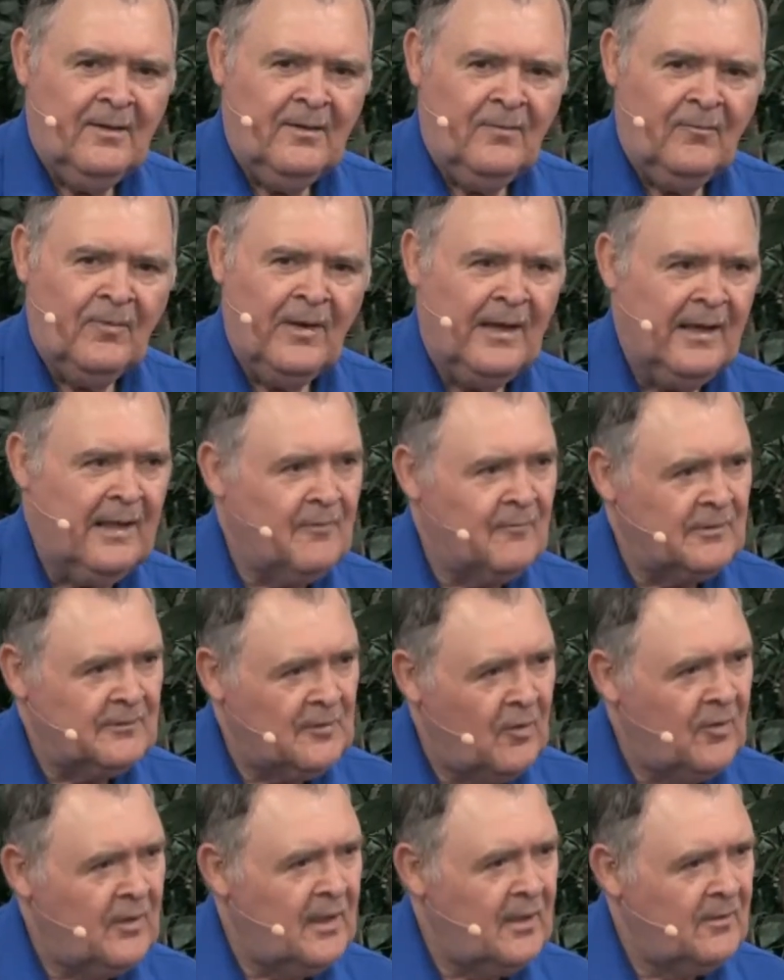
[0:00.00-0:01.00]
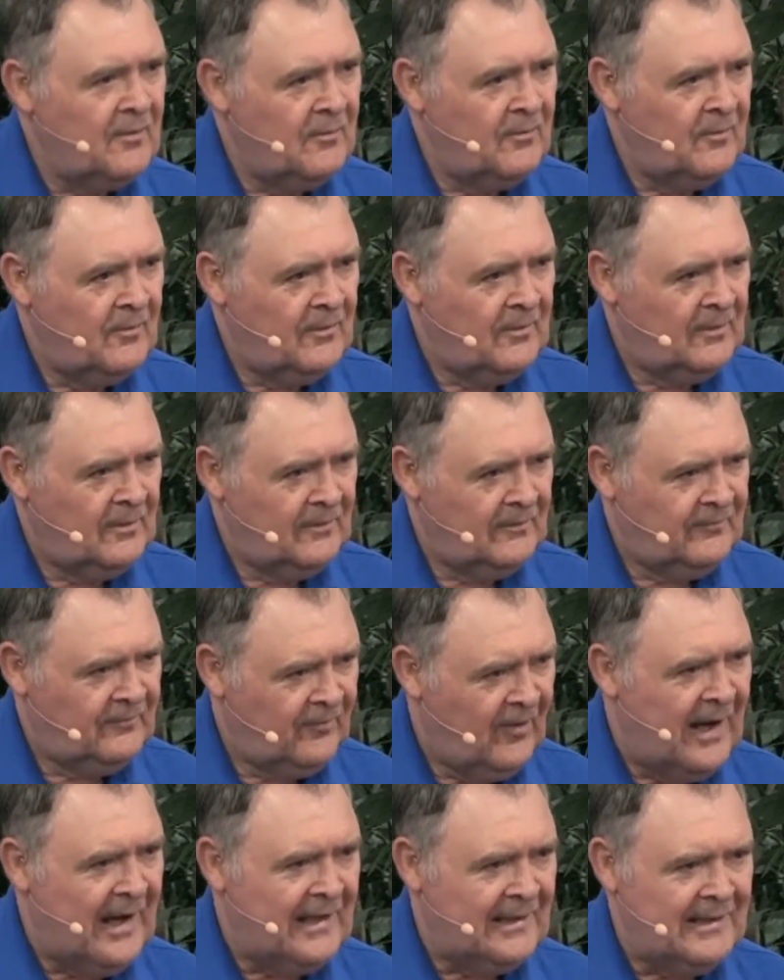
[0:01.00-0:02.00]
Well, it was on a
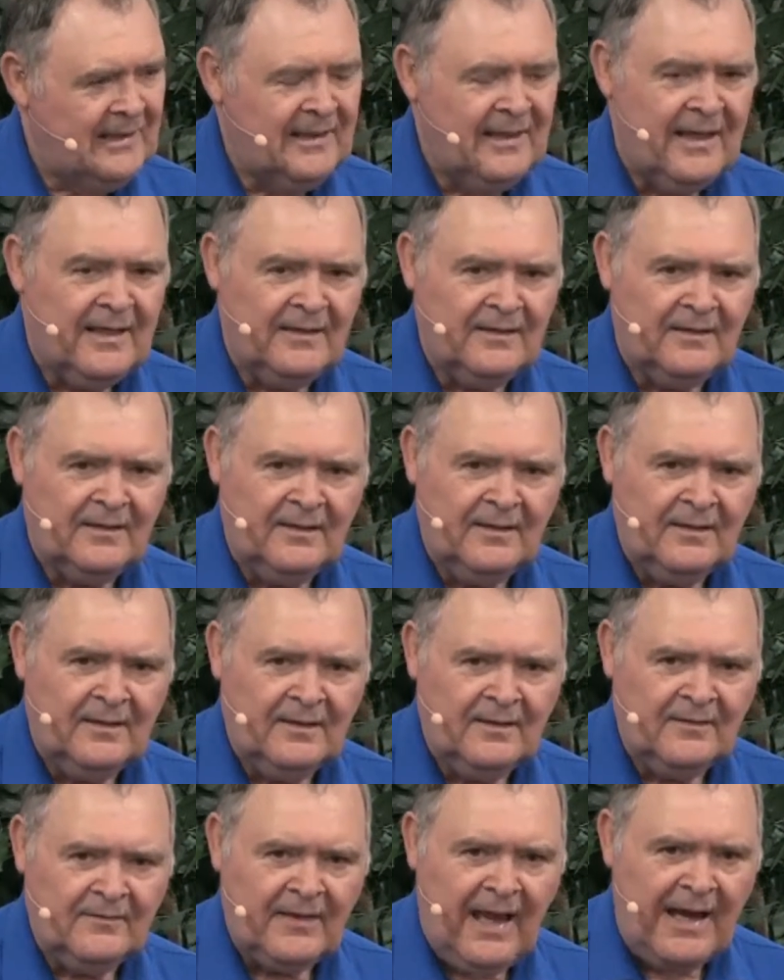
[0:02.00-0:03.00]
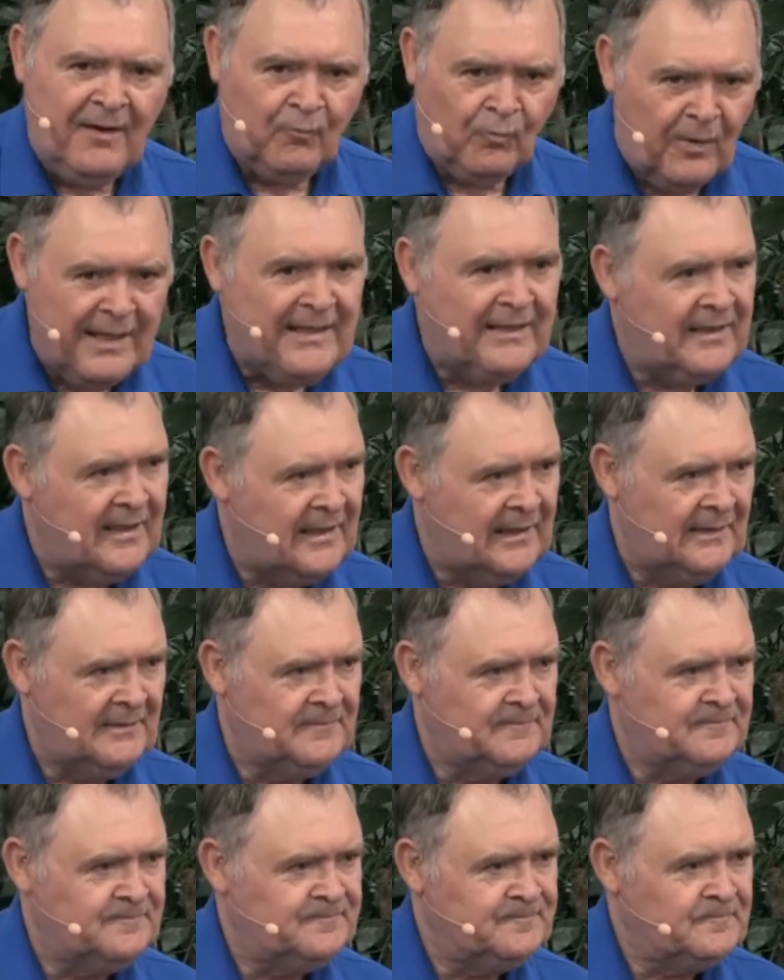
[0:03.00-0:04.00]
Friday, and that
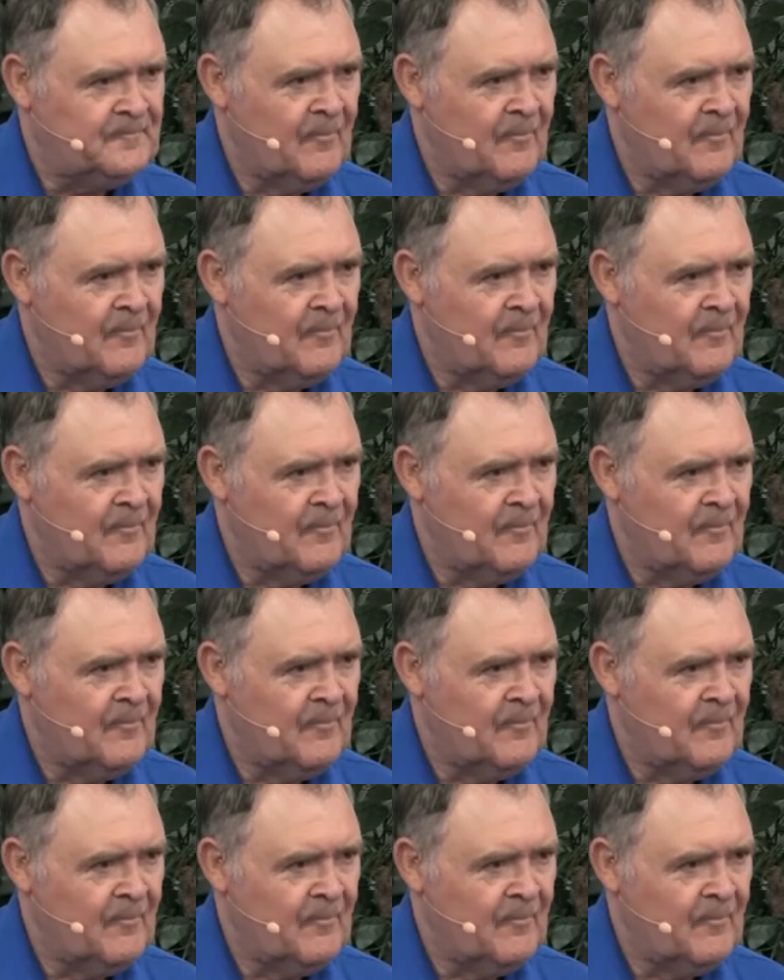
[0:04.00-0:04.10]
weekend,